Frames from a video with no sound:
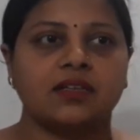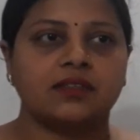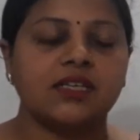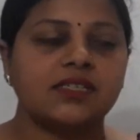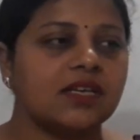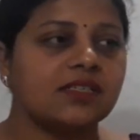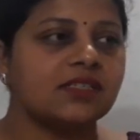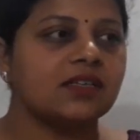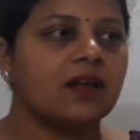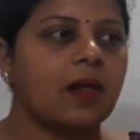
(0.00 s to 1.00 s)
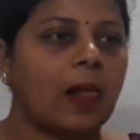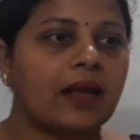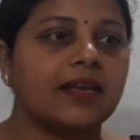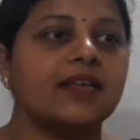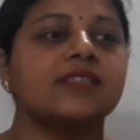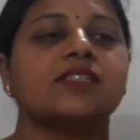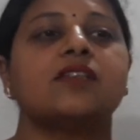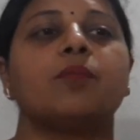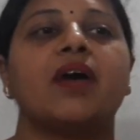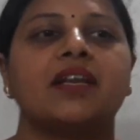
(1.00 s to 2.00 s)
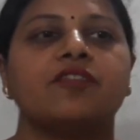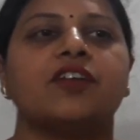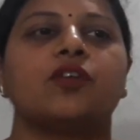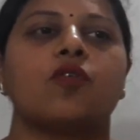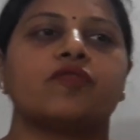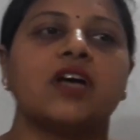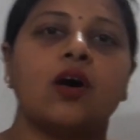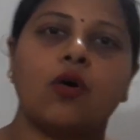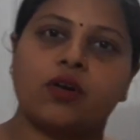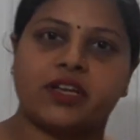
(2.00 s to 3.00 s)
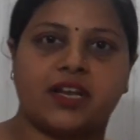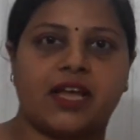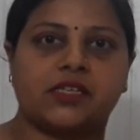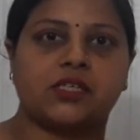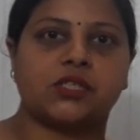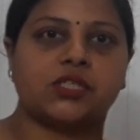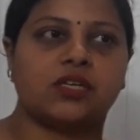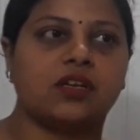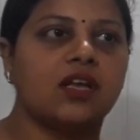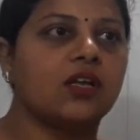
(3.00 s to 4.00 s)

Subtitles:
This is against the benefit of the organization.